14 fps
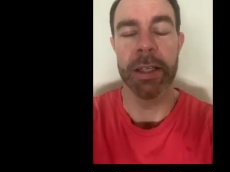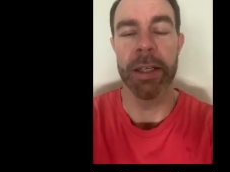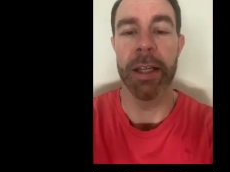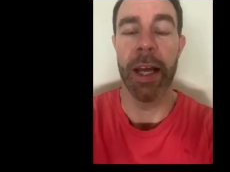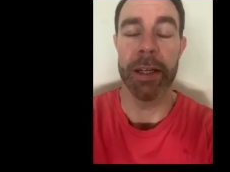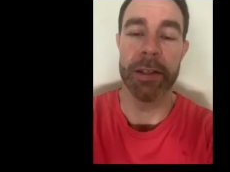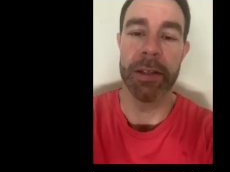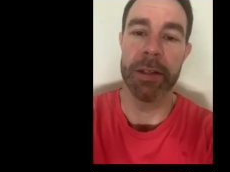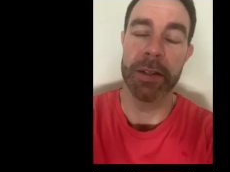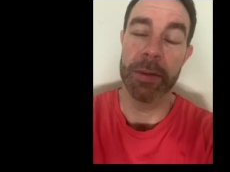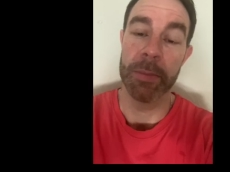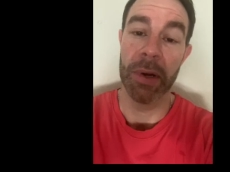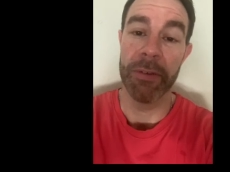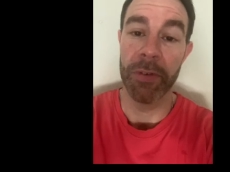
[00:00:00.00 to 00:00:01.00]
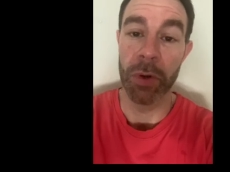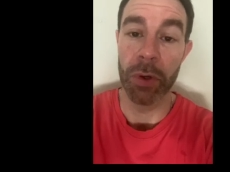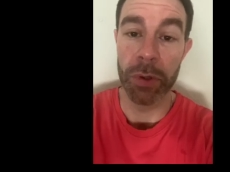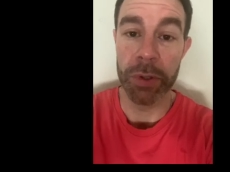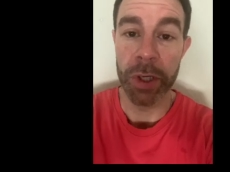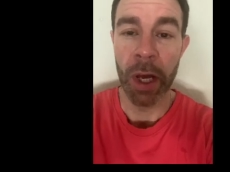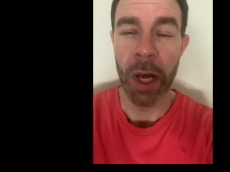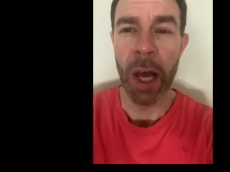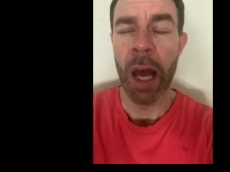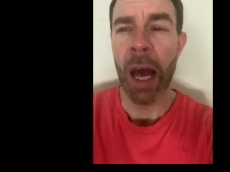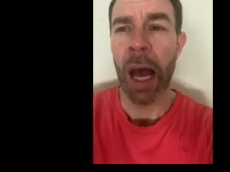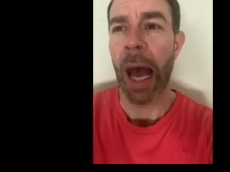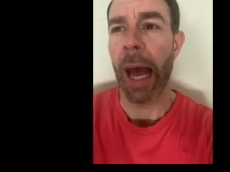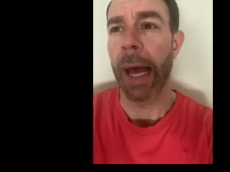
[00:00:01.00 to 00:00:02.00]
and lectins in my food,
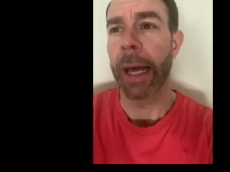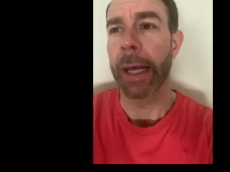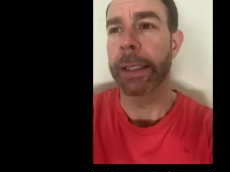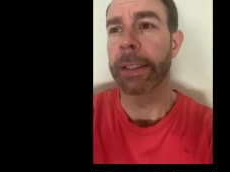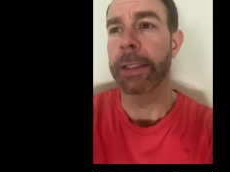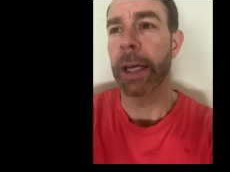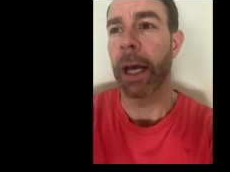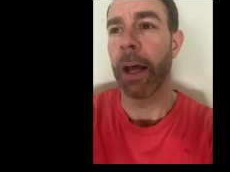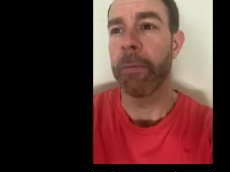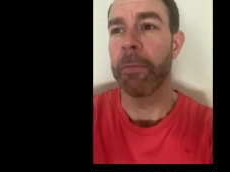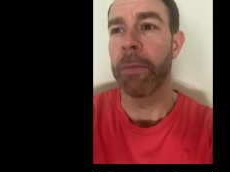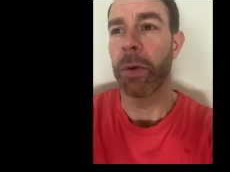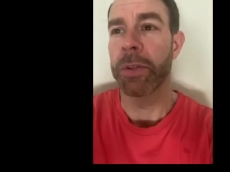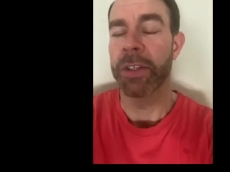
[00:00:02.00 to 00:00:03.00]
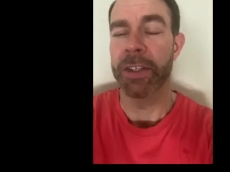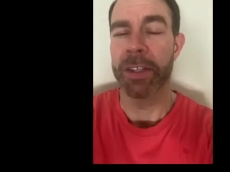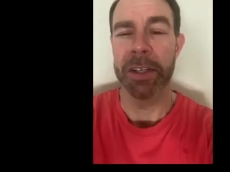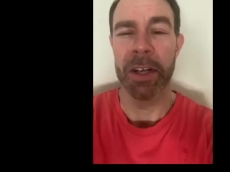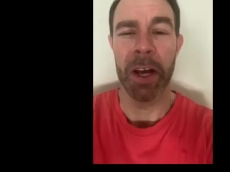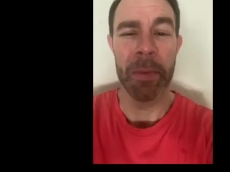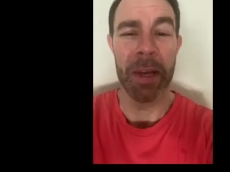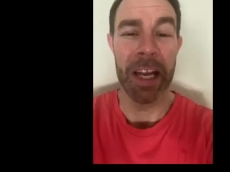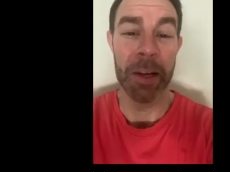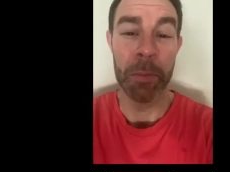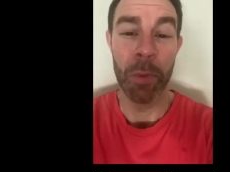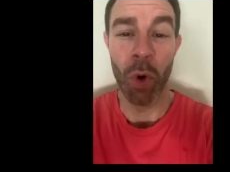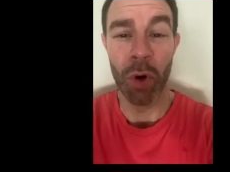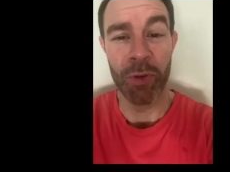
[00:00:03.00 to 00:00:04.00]
and I'm noticing that I'm getting
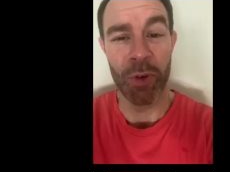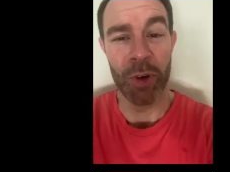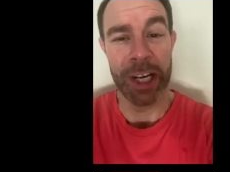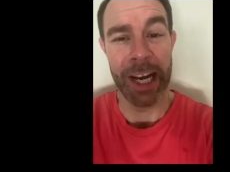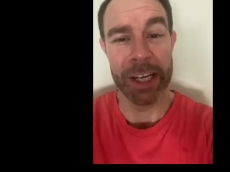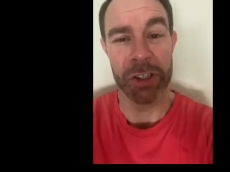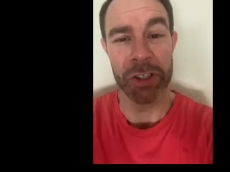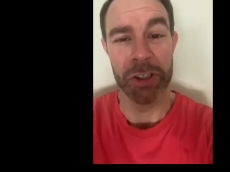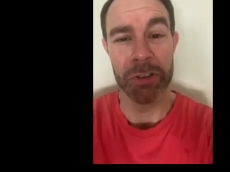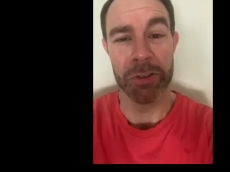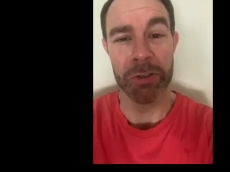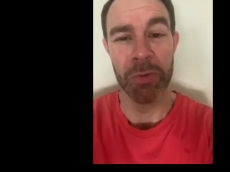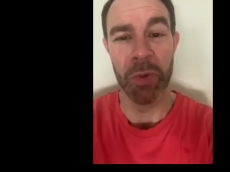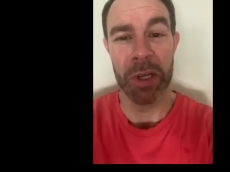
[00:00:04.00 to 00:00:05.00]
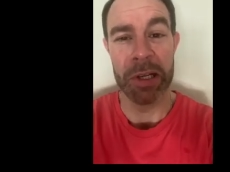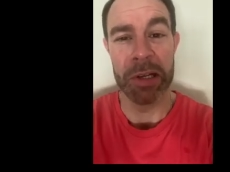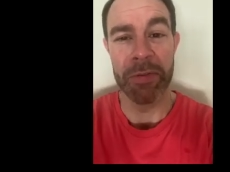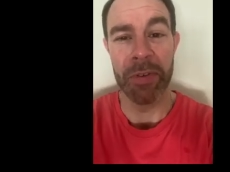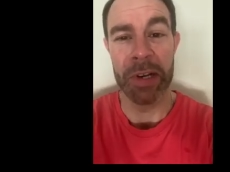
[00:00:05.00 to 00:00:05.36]
more of a reaction with